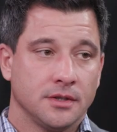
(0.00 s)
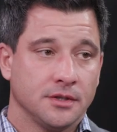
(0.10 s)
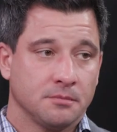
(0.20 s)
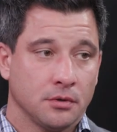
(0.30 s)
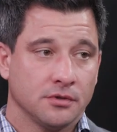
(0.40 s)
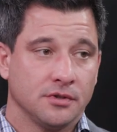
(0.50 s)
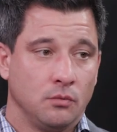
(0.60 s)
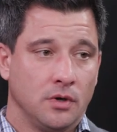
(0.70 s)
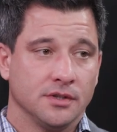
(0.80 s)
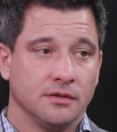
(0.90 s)
that this
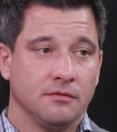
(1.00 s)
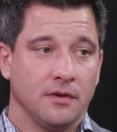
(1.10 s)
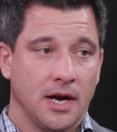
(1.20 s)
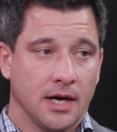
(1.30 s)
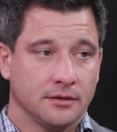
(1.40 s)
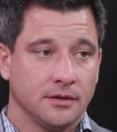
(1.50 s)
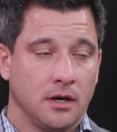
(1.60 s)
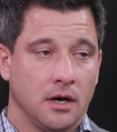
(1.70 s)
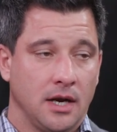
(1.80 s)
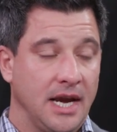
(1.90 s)
person was, in fact,
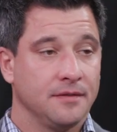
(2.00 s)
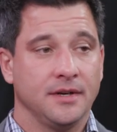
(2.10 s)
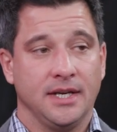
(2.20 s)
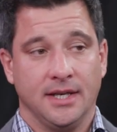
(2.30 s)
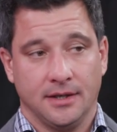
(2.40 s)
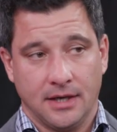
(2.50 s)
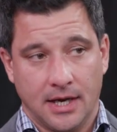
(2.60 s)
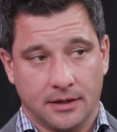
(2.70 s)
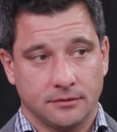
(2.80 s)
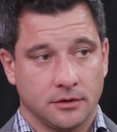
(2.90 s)
uh, Anthony
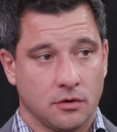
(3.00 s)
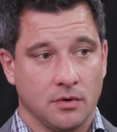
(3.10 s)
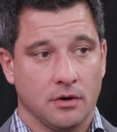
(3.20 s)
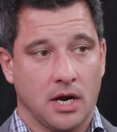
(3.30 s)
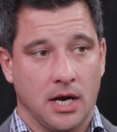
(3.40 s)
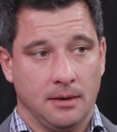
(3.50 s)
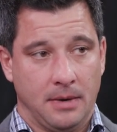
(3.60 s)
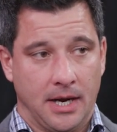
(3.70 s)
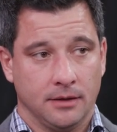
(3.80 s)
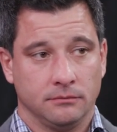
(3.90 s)
Gignac, career con
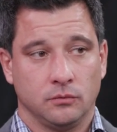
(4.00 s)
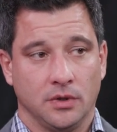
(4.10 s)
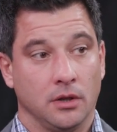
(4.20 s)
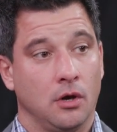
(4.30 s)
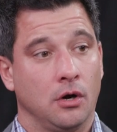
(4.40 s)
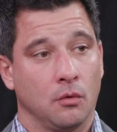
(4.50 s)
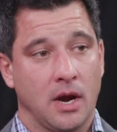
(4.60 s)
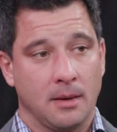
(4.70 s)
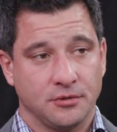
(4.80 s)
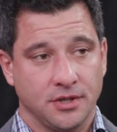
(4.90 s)
man with a long
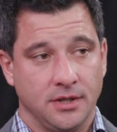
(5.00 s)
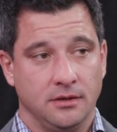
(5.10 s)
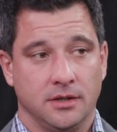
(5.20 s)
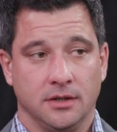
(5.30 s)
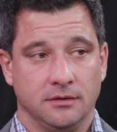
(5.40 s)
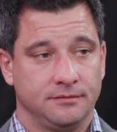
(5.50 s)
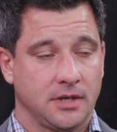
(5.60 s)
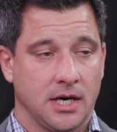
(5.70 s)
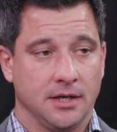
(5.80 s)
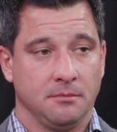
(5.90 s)
rap sheet of
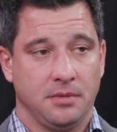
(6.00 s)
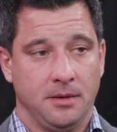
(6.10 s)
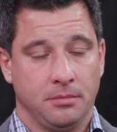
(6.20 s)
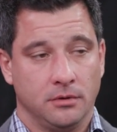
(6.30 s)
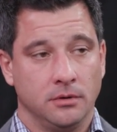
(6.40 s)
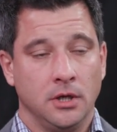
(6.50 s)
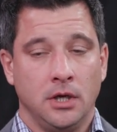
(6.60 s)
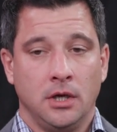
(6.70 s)
conning people,